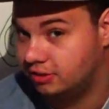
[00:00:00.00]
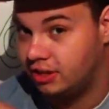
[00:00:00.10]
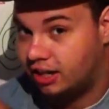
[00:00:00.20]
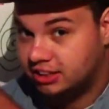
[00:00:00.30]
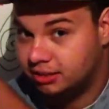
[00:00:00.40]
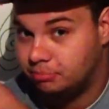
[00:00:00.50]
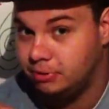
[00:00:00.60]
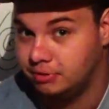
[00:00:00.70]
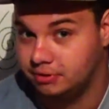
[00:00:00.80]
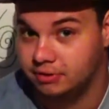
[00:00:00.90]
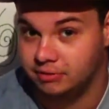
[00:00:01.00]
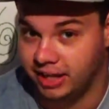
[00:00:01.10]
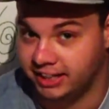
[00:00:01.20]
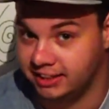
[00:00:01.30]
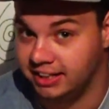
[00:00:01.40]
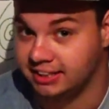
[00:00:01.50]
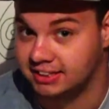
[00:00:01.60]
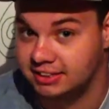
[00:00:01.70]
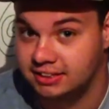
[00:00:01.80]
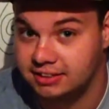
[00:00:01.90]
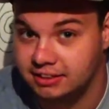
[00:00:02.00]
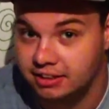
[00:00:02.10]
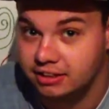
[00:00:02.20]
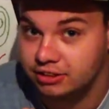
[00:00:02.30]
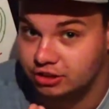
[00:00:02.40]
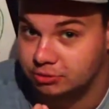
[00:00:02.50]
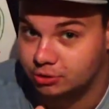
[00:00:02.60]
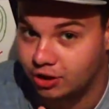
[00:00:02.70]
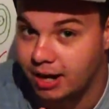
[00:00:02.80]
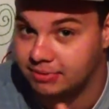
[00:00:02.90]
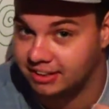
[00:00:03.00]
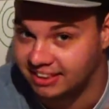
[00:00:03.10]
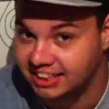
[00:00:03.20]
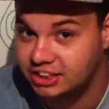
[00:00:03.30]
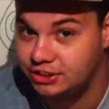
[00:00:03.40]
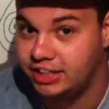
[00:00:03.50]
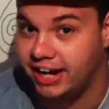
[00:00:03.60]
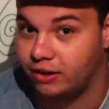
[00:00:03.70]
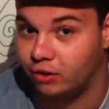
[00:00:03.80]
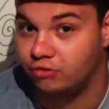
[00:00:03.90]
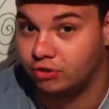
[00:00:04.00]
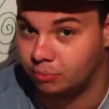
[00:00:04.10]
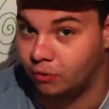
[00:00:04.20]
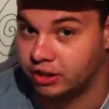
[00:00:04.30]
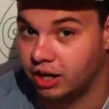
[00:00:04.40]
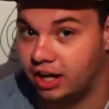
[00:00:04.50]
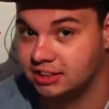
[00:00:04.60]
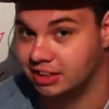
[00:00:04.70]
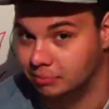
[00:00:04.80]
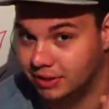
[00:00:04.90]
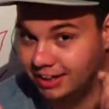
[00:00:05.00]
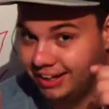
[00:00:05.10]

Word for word: Gossip like this. Subscribe to this channel for more gossip.